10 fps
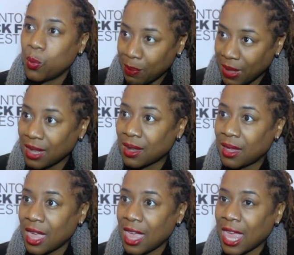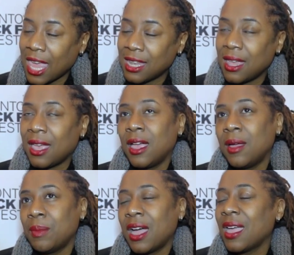women. And
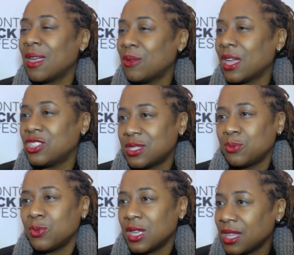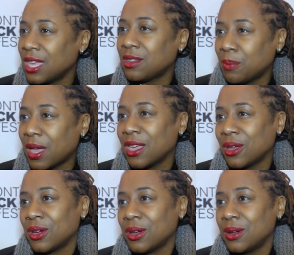I just really
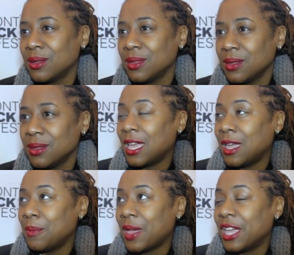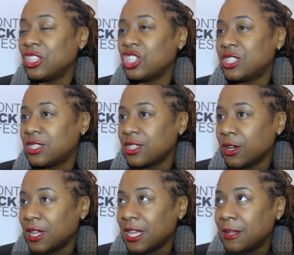admire her. I just
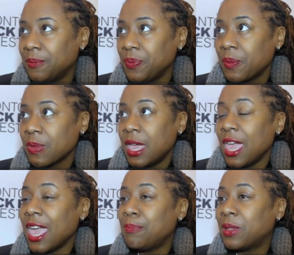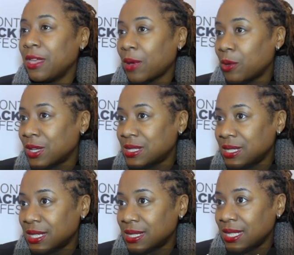started a playwright
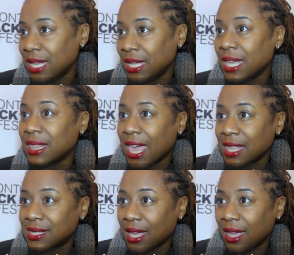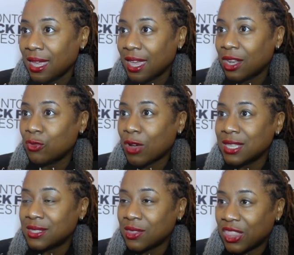residency in Atlanta at
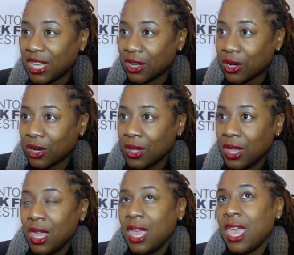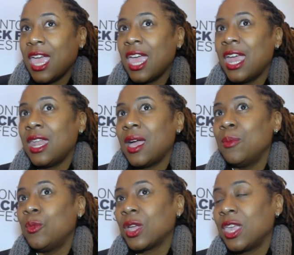Horizon Theater. and
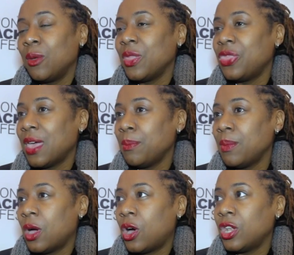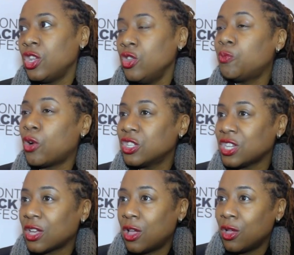I'm working with them on a new
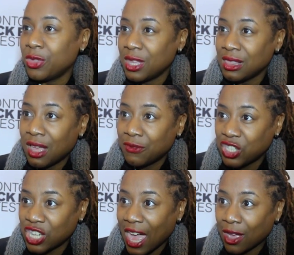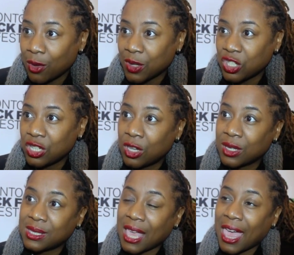project called The Love Shack, which
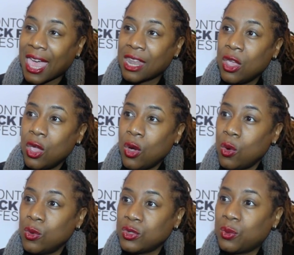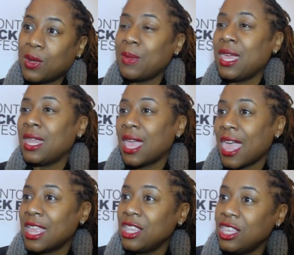looks at older women
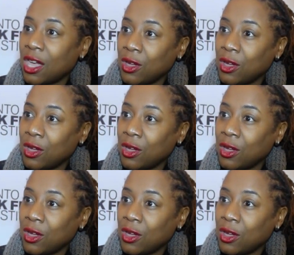and